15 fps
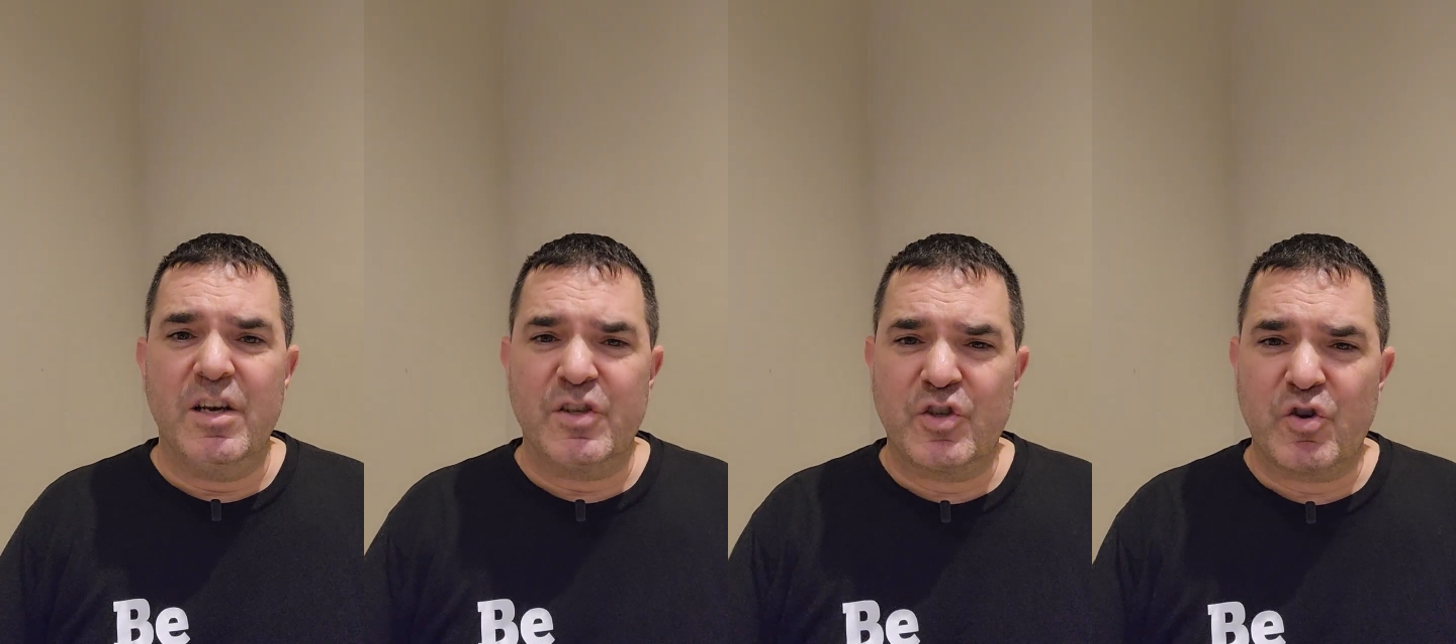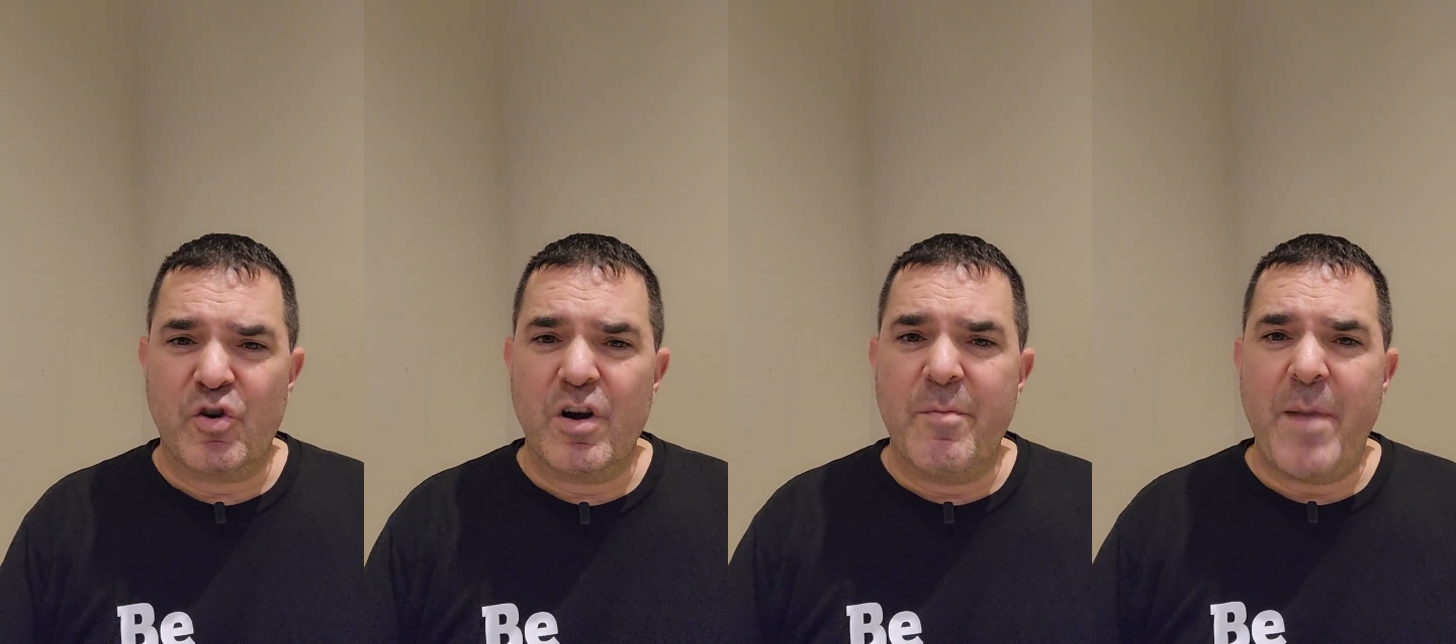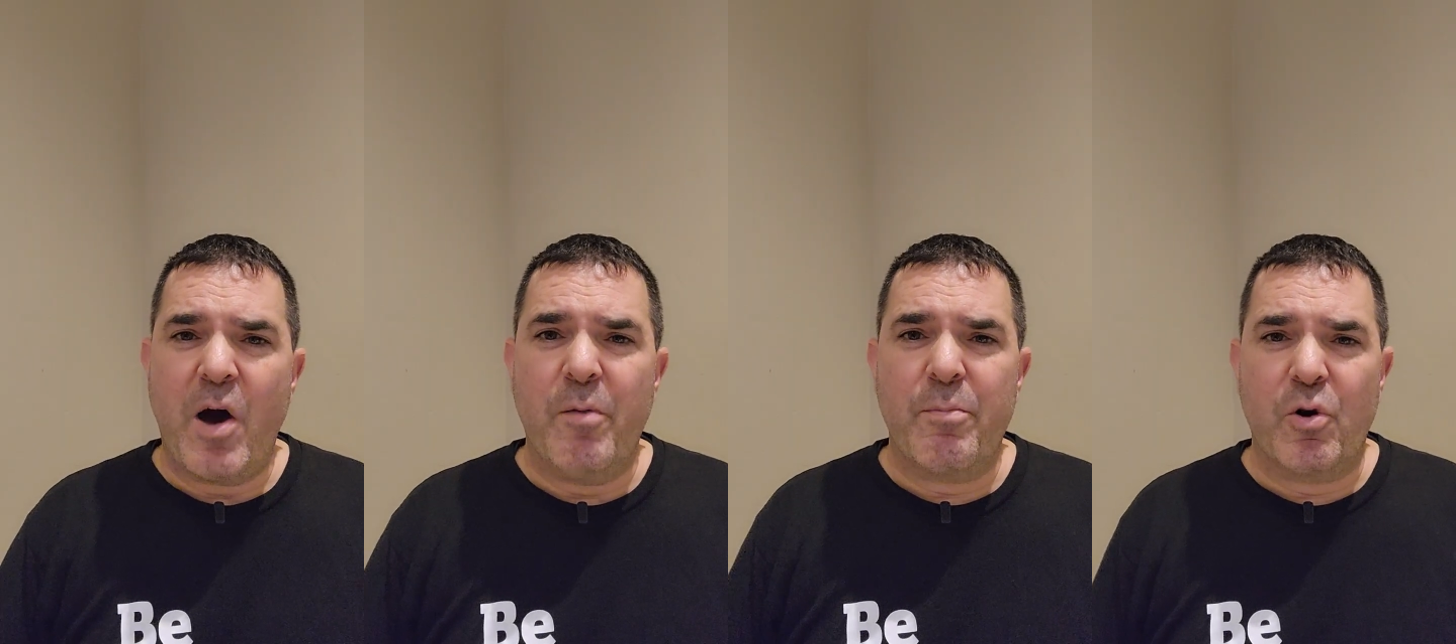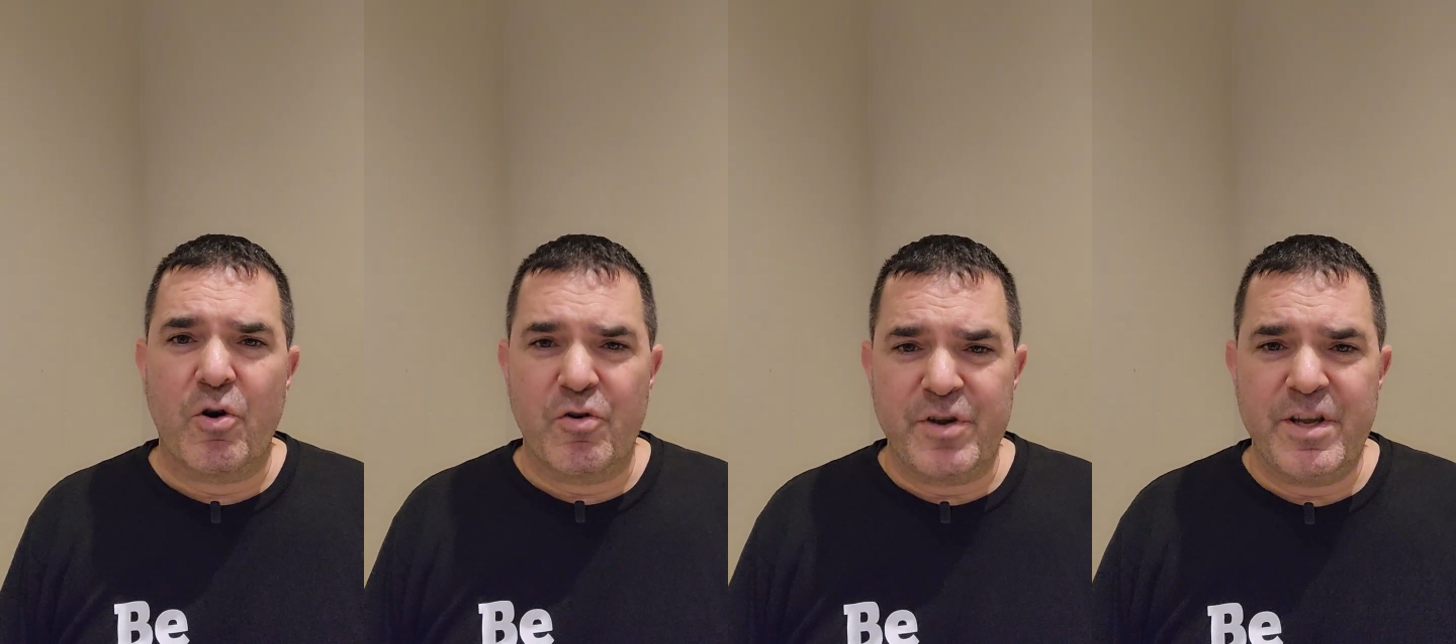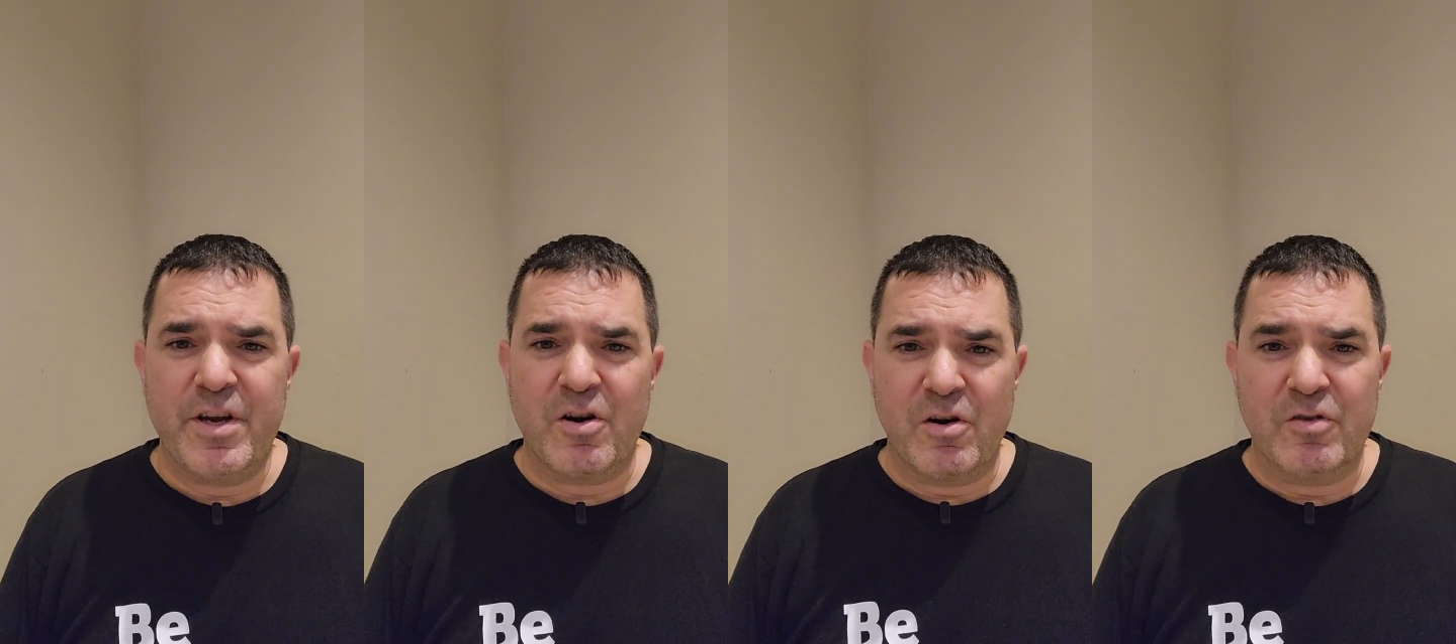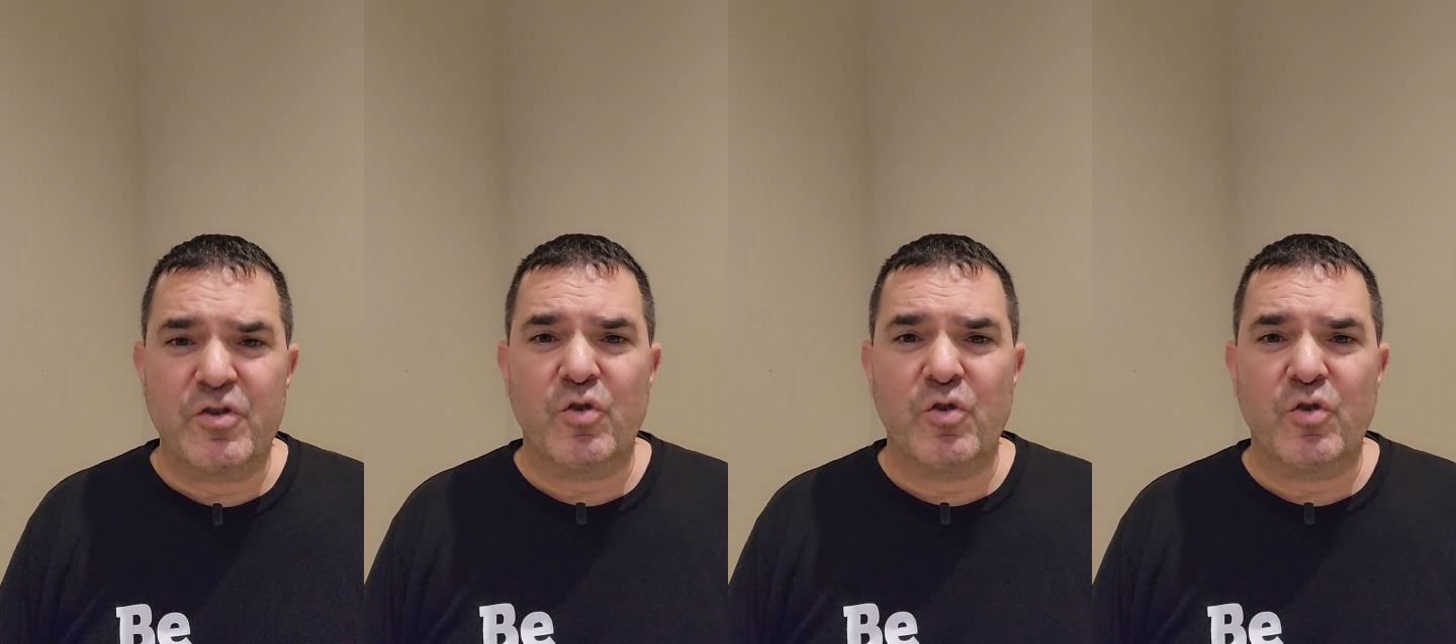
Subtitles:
a certain amount per year.